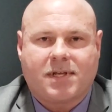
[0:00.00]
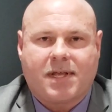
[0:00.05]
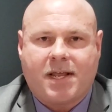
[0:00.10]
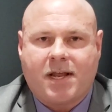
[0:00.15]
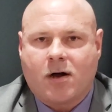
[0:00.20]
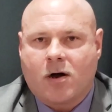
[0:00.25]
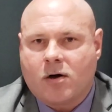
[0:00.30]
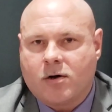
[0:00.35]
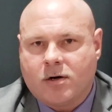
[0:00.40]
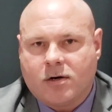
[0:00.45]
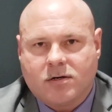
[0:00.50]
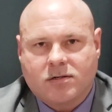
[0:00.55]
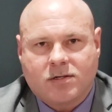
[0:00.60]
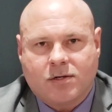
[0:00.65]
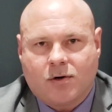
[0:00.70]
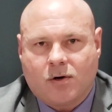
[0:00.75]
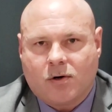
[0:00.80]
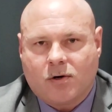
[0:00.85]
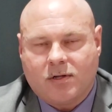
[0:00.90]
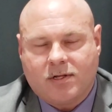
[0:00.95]
an ER nurse
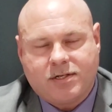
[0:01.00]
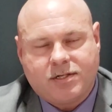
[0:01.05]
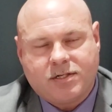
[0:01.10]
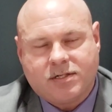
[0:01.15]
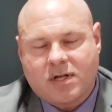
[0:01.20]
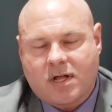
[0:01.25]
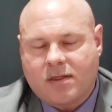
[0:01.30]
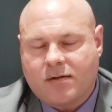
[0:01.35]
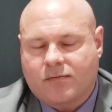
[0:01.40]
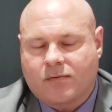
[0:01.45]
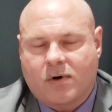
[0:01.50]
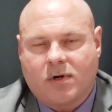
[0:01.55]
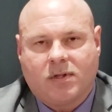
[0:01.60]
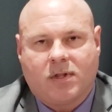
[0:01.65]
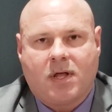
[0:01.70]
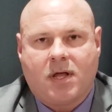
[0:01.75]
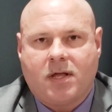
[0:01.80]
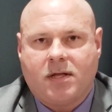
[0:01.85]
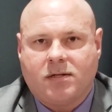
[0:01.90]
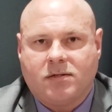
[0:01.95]
in Hurley. She's on the front
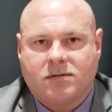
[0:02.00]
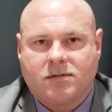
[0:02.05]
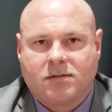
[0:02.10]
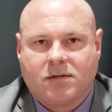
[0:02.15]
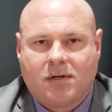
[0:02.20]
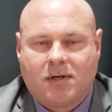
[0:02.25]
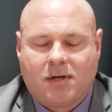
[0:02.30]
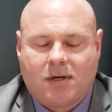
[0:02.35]
lines.